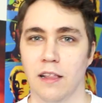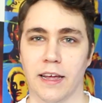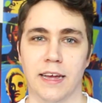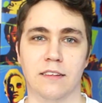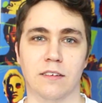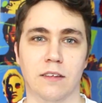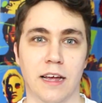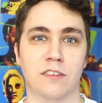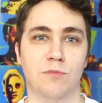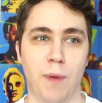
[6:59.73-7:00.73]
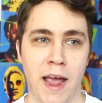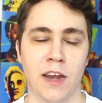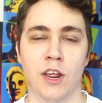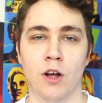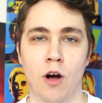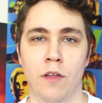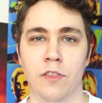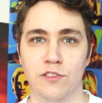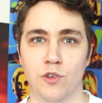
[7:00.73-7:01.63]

Like, it's expanding on the